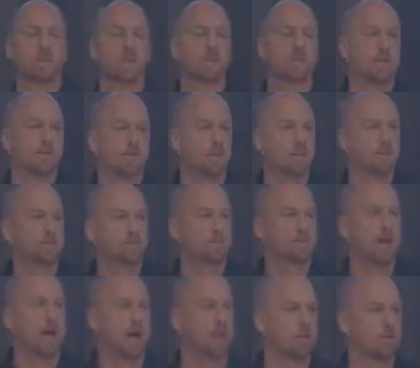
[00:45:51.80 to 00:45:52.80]
said that, there
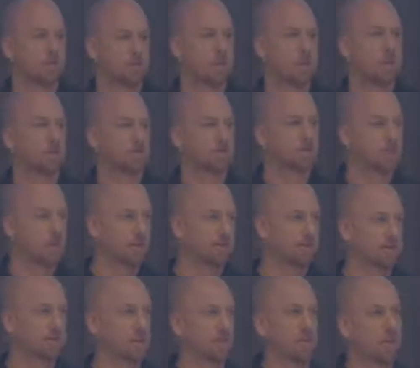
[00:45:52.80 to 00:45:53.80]
is, I would say, a
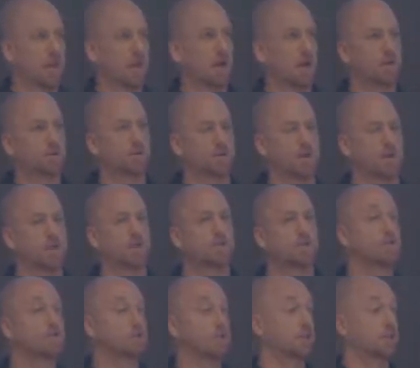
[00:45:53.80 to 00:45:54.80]
slight
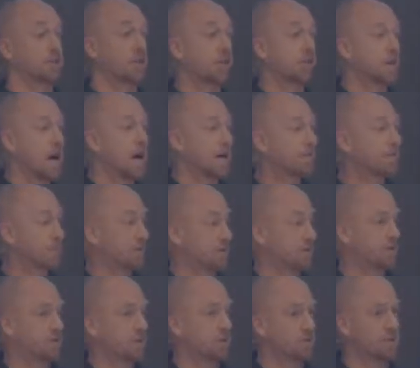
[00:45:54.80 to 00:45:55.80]
shift of nuance
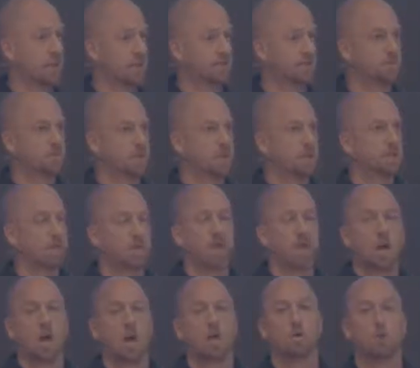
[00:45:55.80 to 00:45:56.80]
in the New Testament,
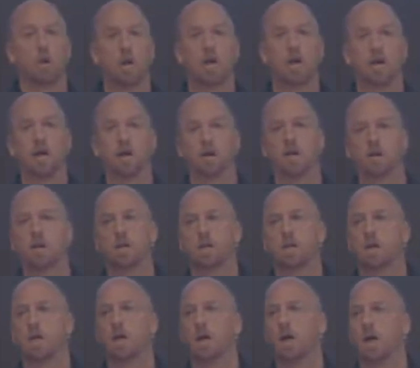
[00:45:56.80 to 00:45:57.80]
where
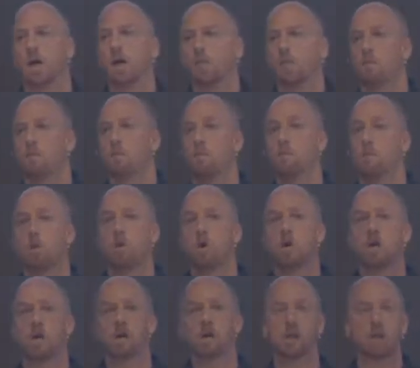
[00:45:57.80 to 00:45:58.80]

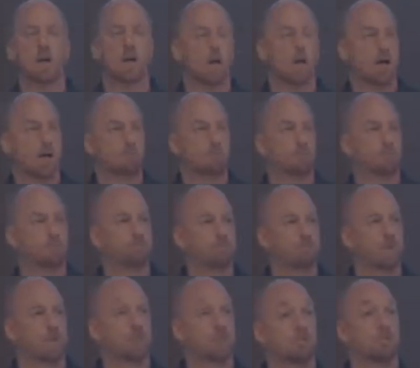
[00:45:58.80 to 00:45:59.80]

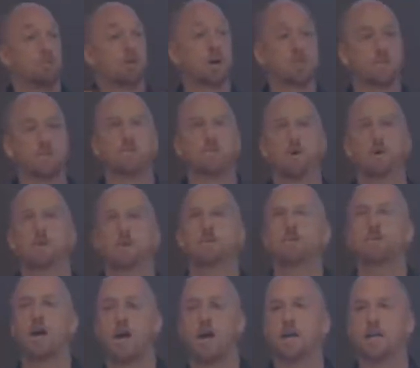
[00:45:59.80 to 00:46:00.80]
there's more of a
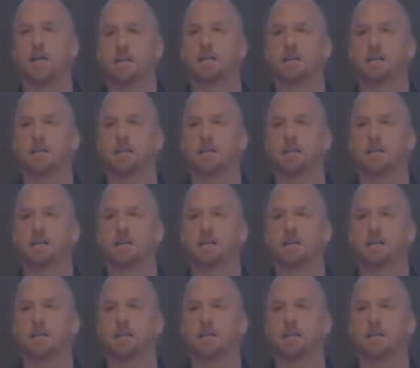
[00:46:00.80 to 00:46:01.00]
focus on